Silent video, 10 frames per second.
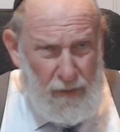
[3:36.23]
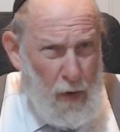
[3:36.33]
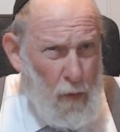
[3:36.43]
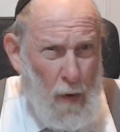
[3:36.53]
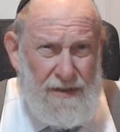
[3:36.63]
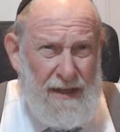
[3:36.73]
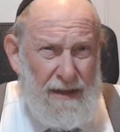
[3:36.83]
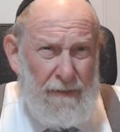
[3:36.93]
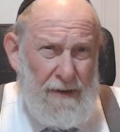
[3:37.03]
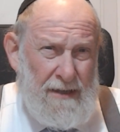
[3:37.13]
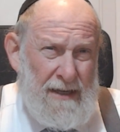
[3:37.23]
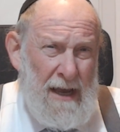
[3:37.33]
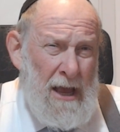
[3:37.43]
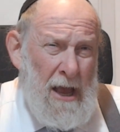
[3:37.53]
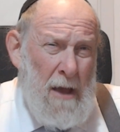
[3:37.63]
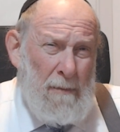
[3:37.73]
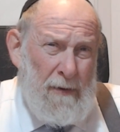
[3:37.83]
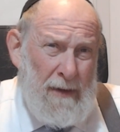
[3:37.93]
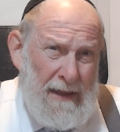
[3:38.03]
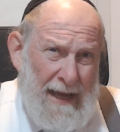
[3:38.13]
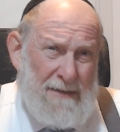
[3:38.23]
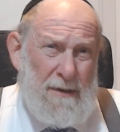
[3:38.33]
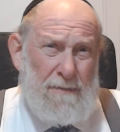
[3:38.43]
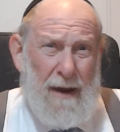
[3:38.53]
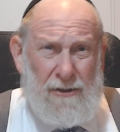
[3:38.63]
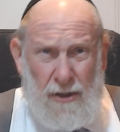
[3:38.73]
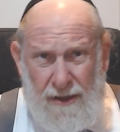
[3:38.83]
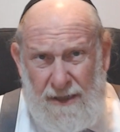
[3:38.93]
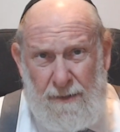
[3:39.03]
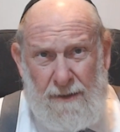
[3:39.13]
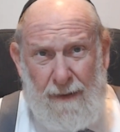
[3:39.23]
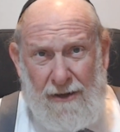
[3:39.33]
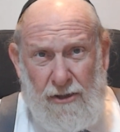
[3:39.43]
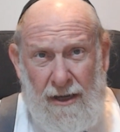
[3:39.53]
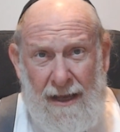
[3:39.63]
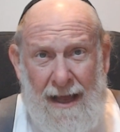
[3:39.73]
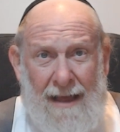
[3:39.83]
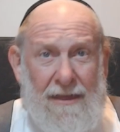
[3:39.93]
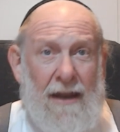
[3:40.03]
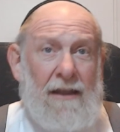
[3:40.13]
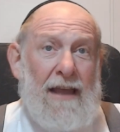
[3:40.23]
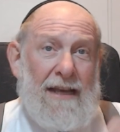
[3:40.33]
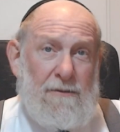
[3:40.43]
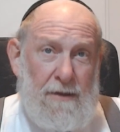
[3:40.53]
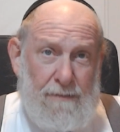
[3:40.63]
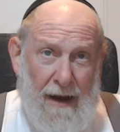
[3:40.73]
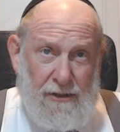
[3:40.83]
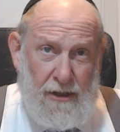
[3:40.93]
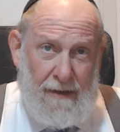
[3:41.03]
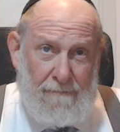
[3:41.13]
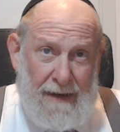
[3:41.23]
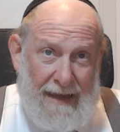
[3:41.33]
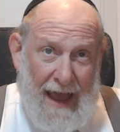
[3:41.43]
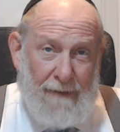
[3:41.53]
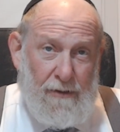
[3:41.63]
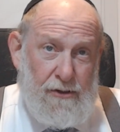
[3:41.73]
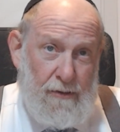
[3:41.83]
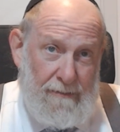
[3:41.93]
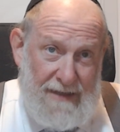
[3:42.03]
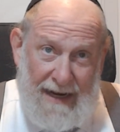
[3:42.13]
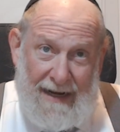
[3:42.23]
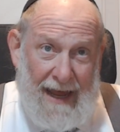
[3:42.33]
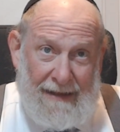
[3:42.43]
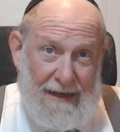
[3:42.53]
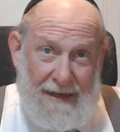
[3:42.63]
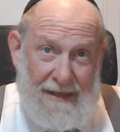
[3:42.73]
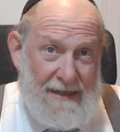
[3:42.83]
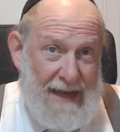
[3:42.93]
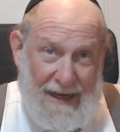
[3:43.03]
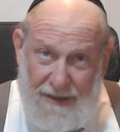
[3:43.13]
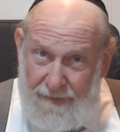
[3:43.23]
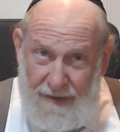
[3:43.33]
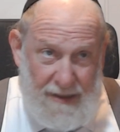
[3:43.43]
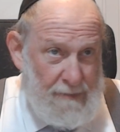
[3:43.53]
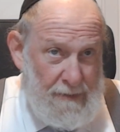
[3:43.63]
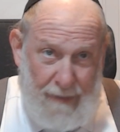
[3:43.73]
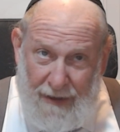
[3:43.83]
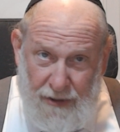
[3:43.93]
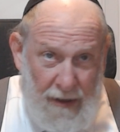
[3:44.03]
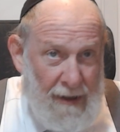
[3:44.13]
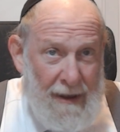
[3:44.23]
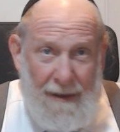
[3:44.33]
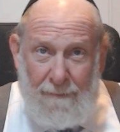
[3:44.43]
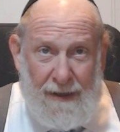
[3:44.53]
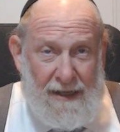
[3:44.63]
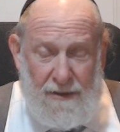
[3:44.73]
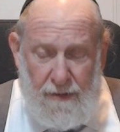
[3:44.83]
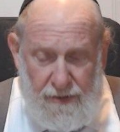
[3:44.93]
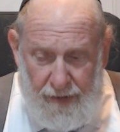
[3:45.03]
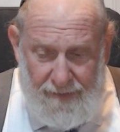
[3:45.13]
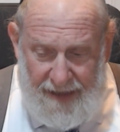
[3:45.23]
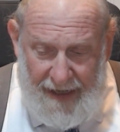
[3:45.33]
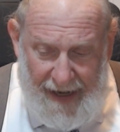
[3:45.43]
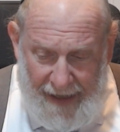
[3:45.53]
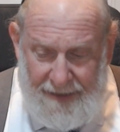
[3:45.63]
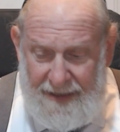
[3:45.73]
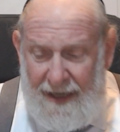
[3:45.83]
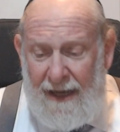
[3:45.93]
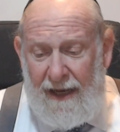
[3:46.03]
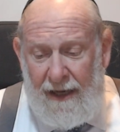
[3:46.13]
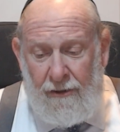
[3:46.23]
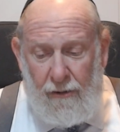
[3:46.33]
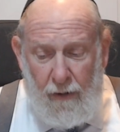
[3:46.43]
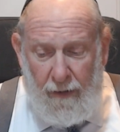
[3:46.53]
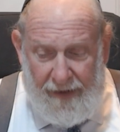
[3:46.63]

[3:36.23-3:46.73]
What was the difference between last week's parsha and this week's parsha? That in last week's parsha it began with dreams and it ended in disaster, and this week's parsha begins with dreams and it ends in glory.